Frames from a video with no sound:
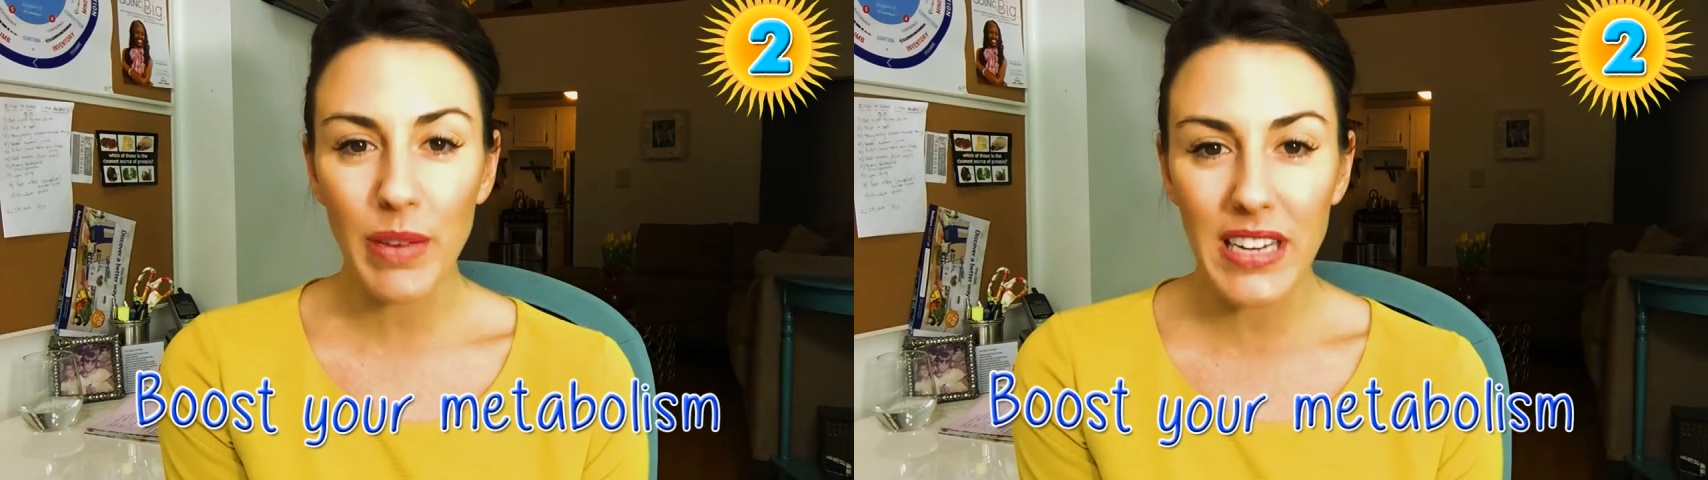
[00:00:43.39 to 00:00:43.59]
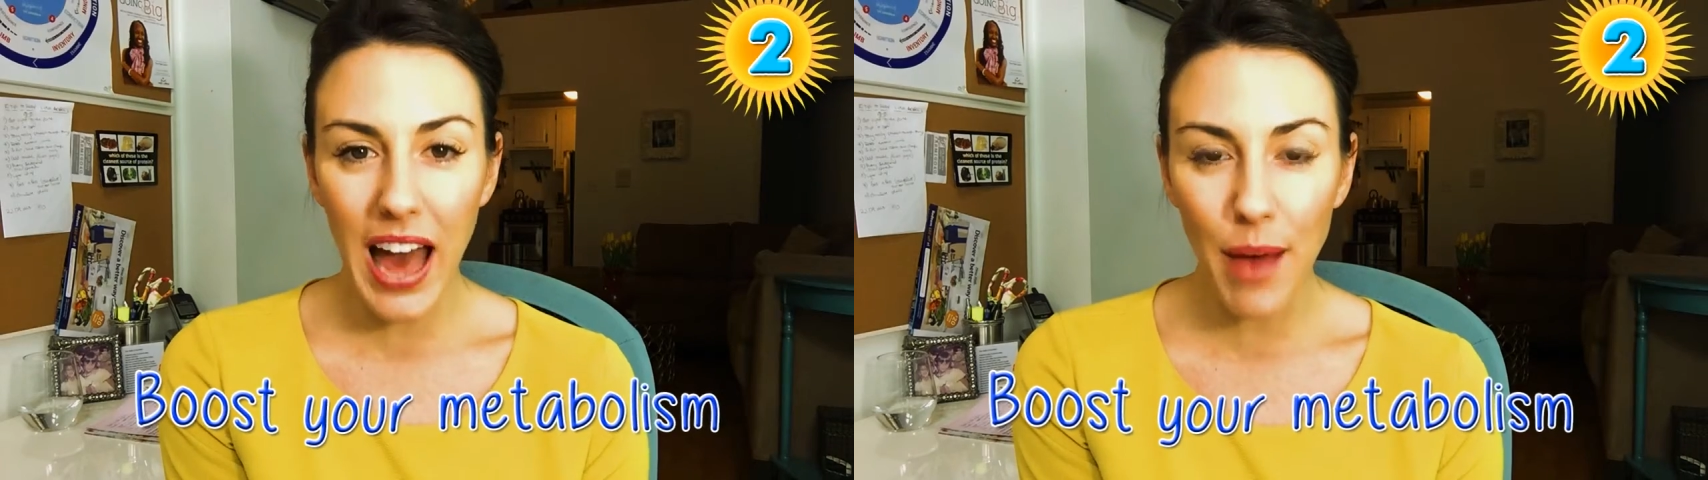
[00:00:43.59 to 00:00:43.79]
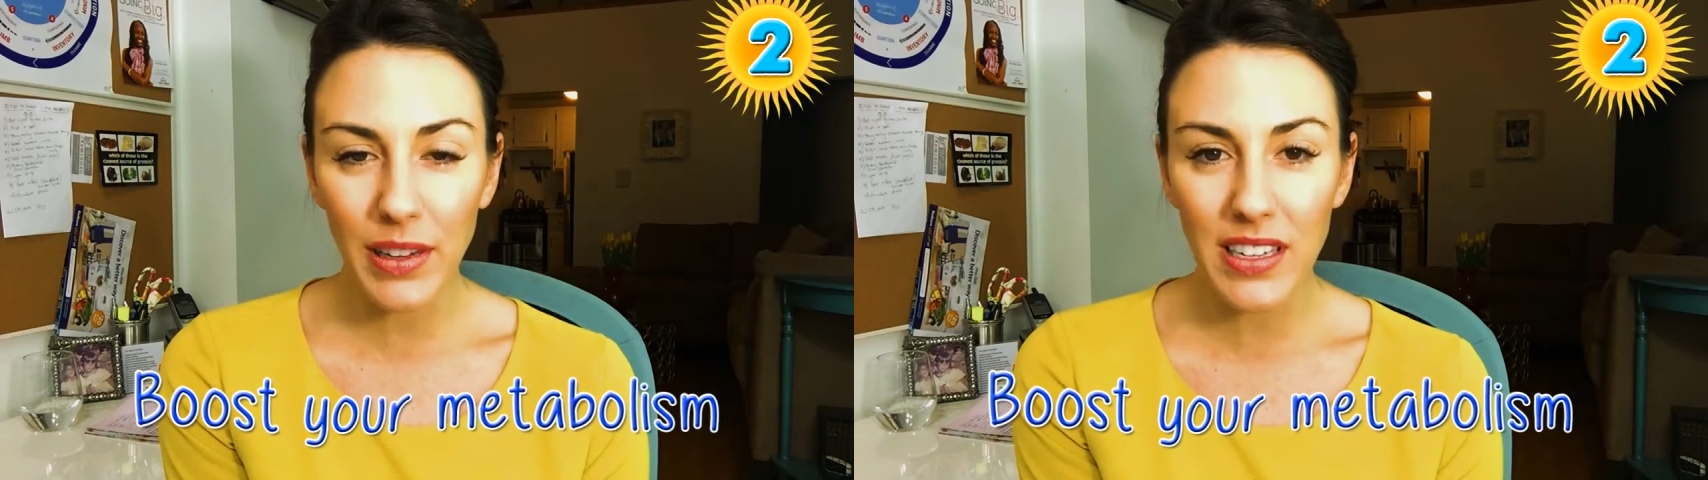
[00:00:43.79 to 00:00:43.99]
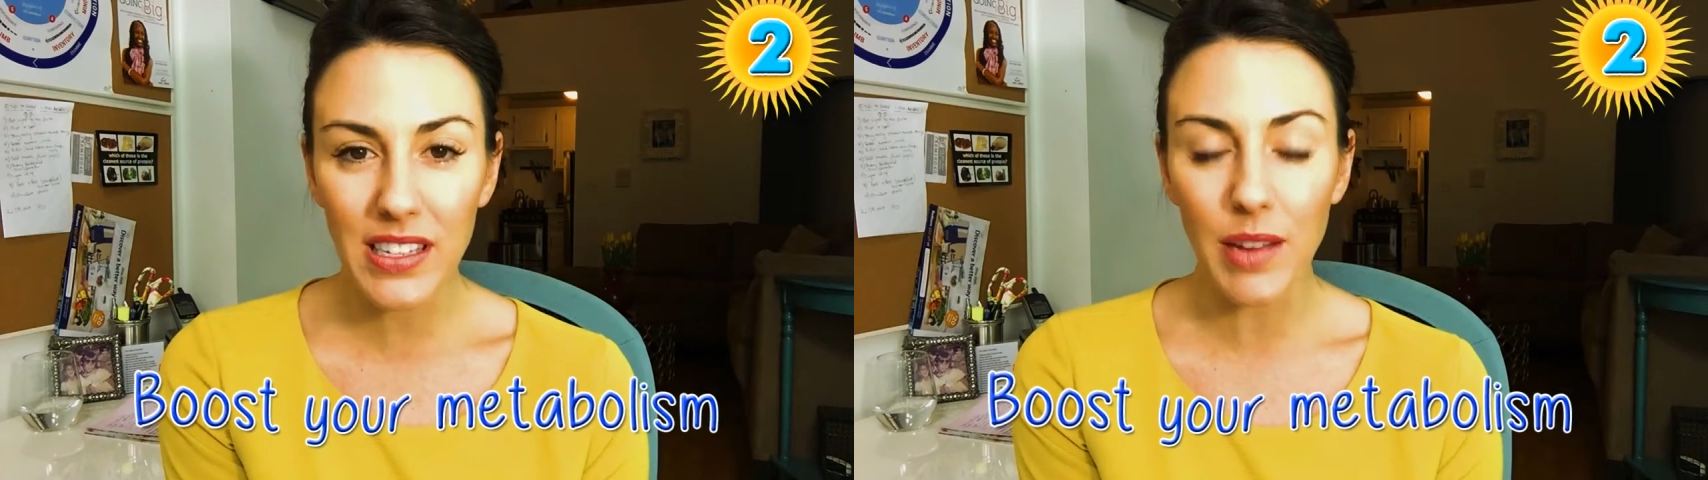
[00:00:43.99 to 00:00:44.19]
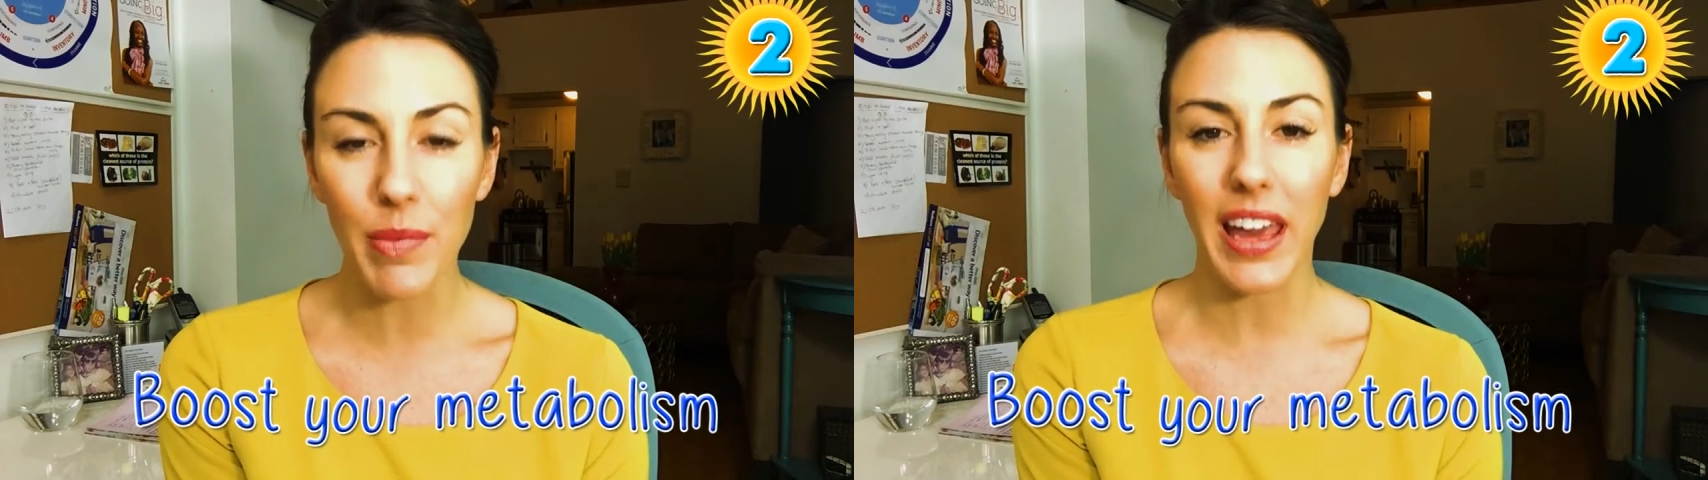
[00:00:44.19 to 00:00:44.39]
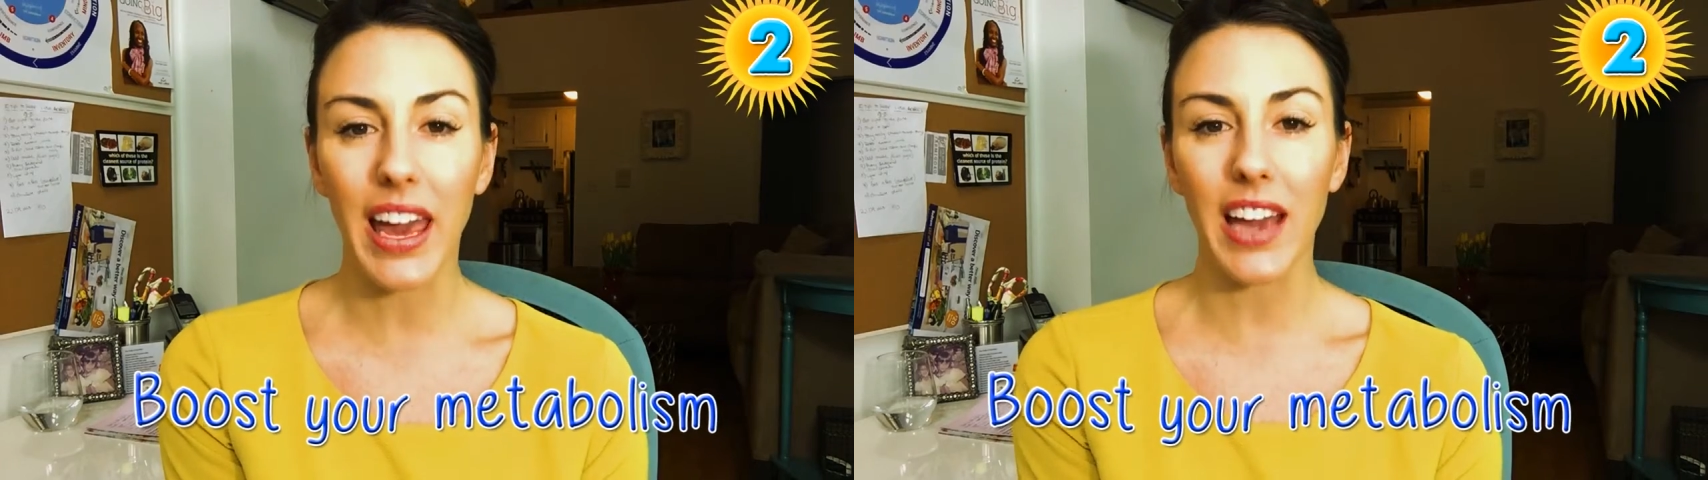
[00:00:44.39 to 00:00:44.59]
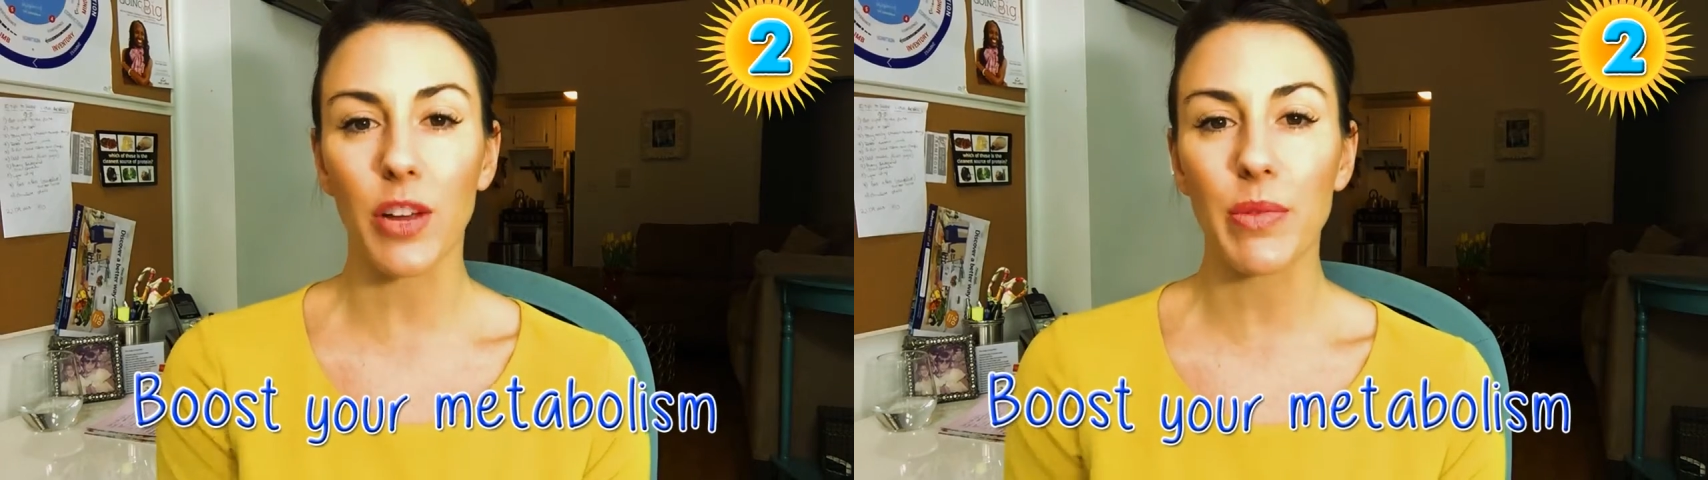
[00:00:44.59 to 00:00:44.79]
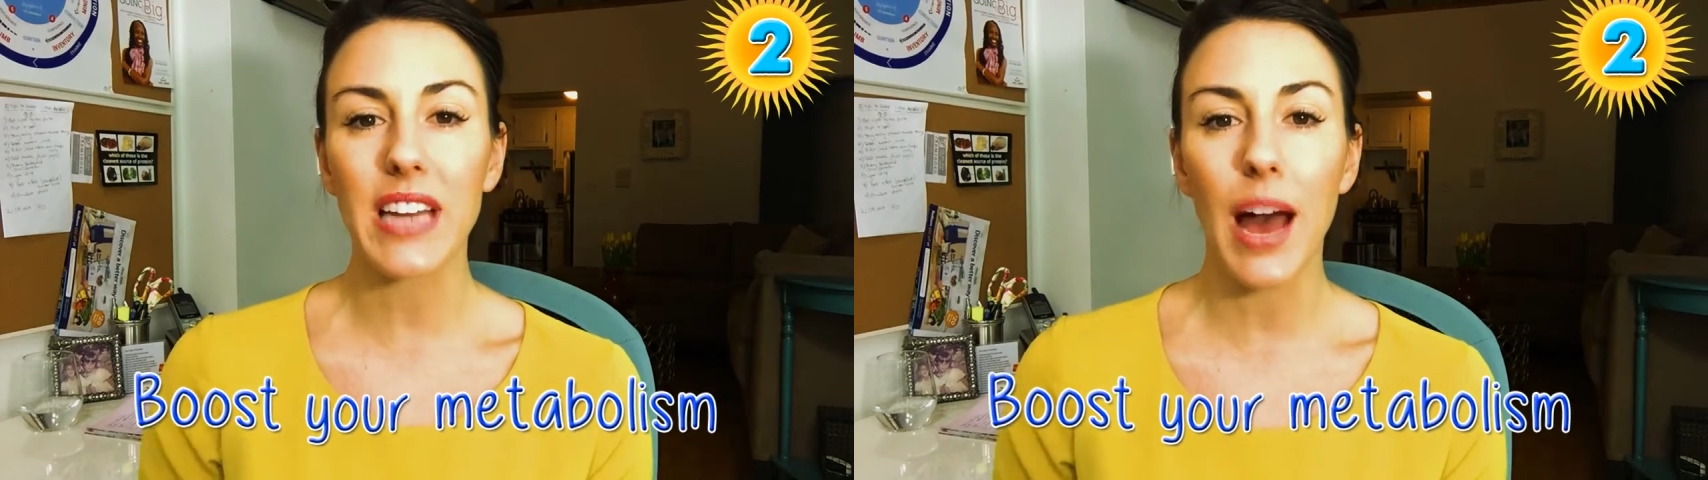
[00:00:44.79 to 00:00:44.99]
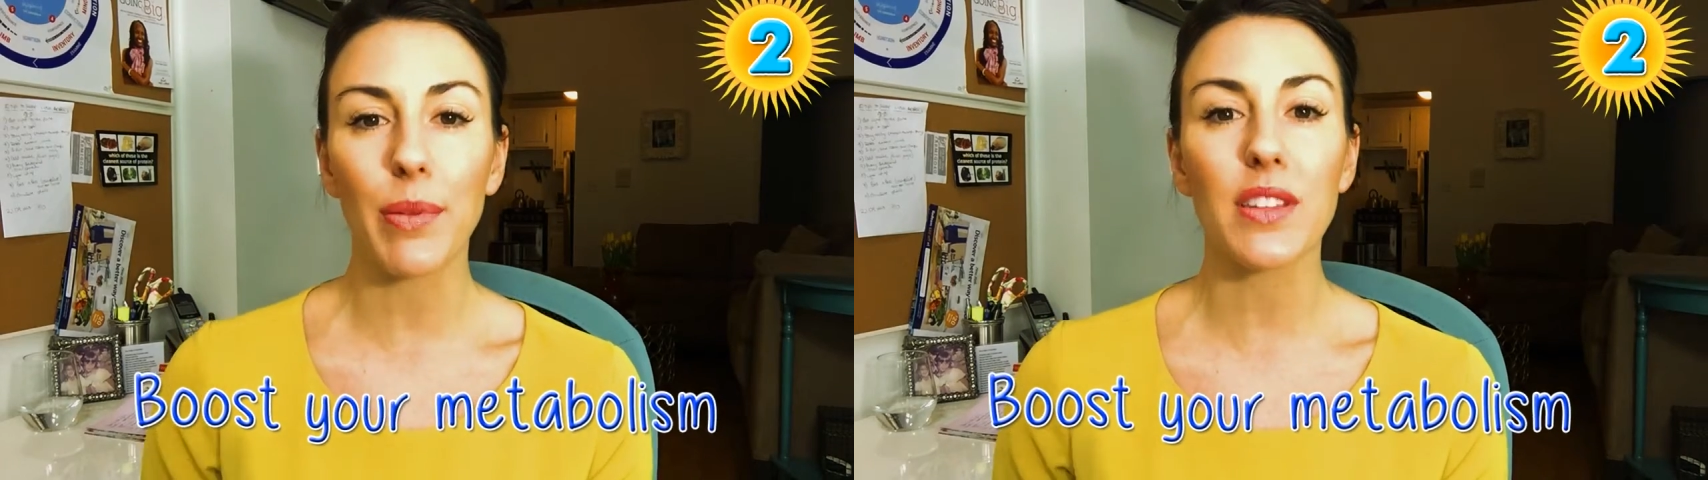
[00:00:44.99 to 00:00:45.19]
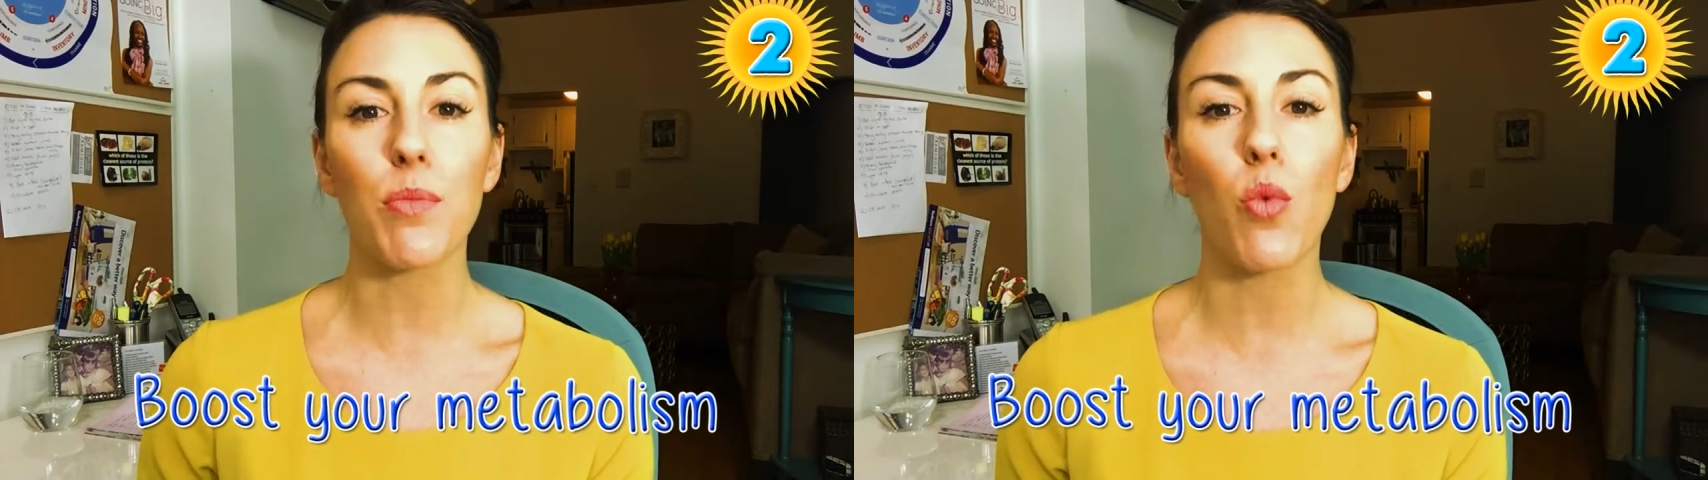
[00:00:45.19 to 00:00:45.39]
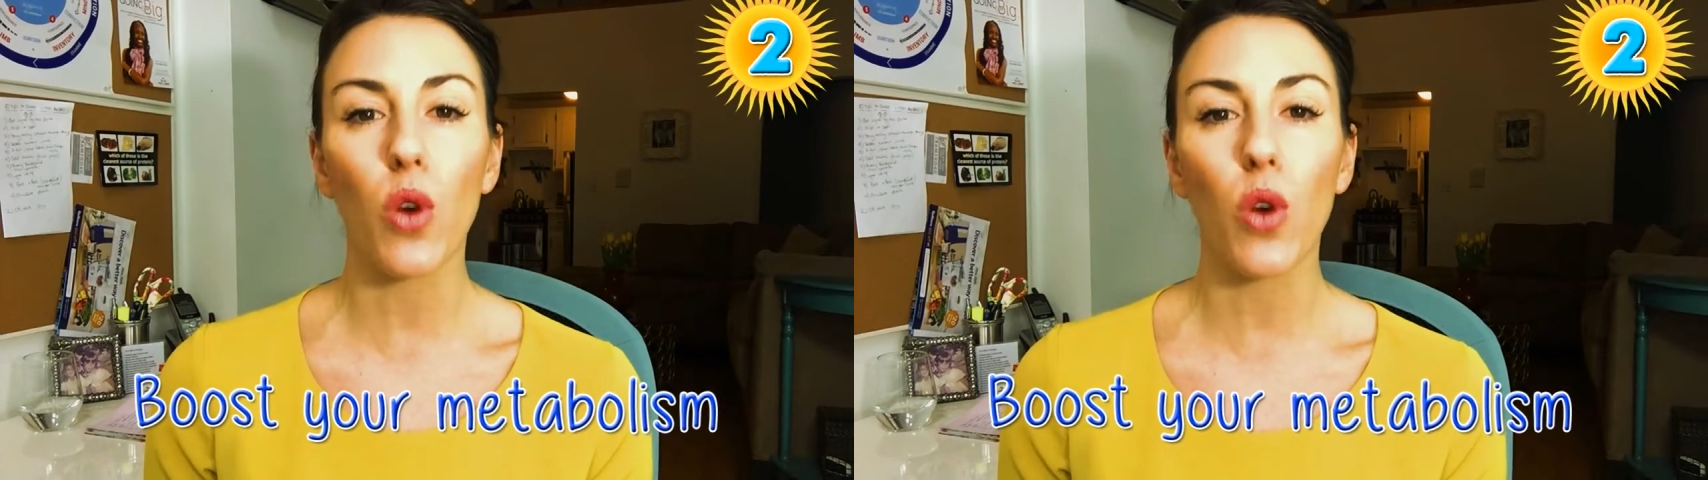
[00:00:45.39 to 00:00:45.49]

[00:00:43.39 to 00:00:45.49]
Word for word: metabolism and get your metabolism